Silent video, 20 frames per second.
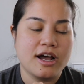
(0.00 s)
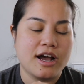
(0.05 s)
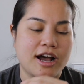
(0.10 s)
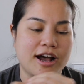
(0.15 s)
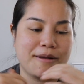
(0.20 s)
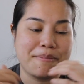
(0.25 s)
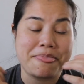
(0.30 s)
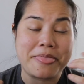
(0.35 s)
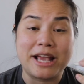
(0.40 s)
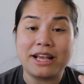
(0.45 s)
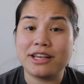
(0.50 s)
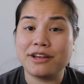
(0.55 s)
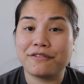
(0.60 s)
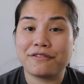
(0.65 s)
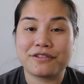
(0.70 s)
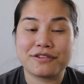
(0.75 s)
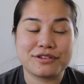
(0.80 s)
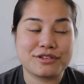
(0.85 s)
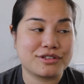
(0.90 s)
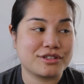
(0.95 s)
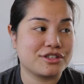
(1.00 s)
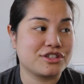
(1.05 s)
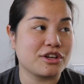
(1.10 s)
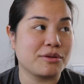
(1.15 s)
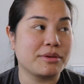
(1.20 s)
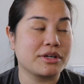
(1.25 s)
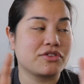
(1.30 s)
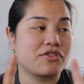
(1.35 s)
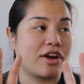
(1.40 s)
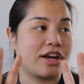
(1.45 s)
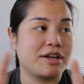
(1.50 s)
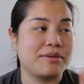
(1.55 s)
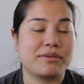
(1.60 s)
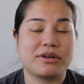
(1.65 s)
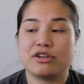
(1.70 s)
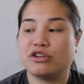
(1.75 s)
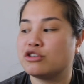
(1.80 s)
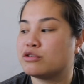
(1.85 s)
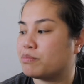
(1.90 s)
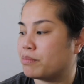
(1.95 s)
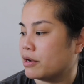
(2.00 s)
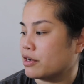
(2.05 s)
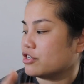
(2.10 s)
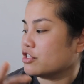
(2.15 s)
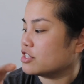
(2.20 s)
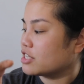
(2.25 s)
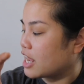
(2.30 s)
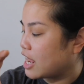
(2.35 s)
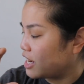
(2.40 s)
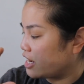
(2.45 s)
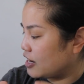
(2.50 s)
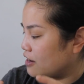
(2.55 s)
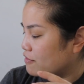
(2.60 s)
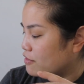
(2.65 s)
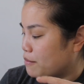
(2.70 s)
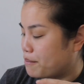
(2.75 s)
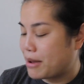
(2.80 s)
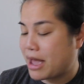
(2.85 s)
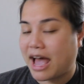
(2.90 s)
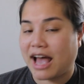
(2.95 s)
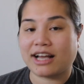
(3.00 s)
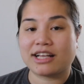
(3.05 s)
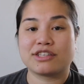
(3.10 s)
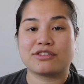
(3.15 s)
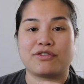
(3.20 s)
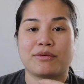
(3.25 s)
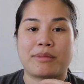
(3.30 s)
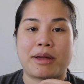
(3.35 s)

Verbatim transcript: Um, thank you for so much for anyone who's purchased any of the packs from